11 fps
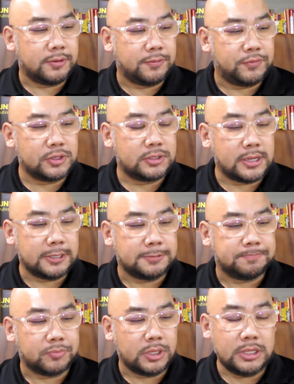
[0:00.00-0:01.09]
the first son.
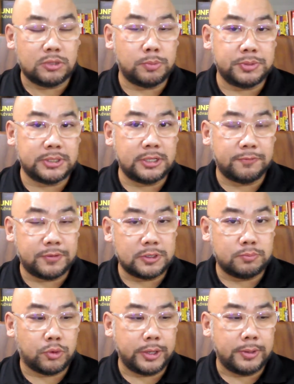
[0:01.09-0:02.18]
East represents the first
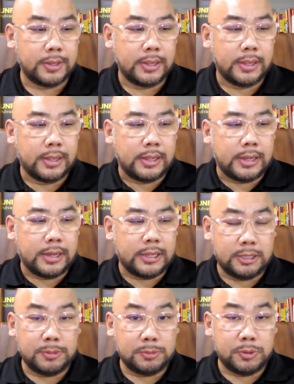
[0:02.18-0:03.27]
boy. He
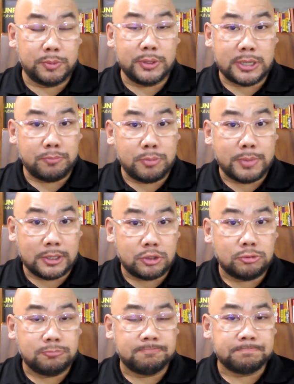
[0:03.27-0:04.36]
may be very
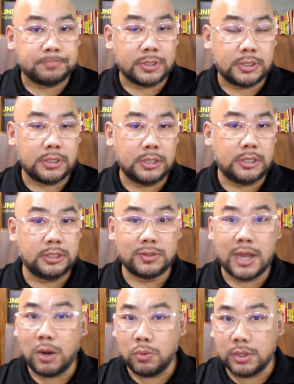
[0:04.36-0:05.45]
temperamental. He's
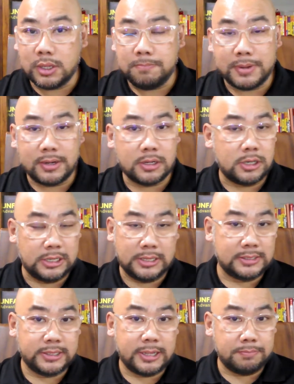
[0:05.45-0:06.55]
hardworking, but he
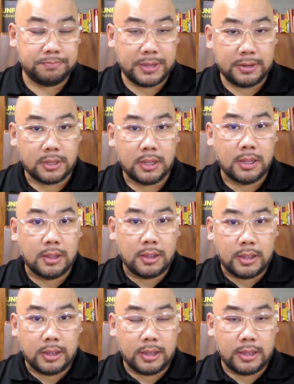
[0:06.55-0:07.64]
doesn't get paid
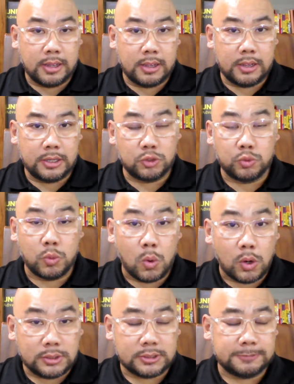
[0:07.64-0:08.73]
his
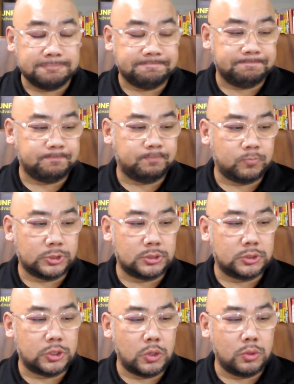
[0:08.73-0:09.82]
reward.
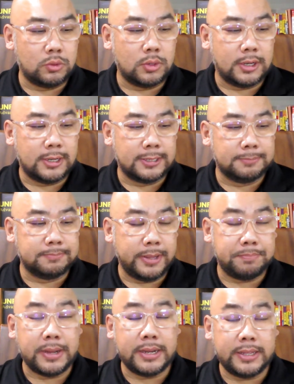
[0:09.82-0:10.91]
So,
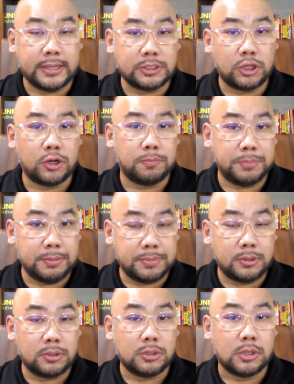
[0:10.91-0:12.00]
but he has a lot of
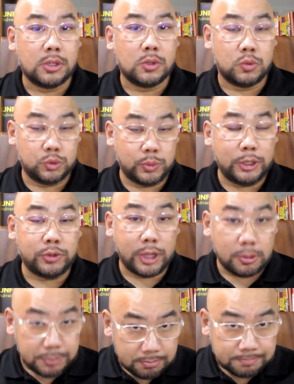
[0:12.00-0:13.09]
people who's willing to
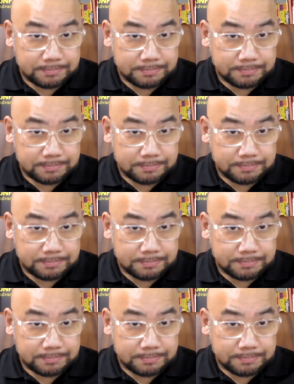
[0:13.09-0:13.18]
help him.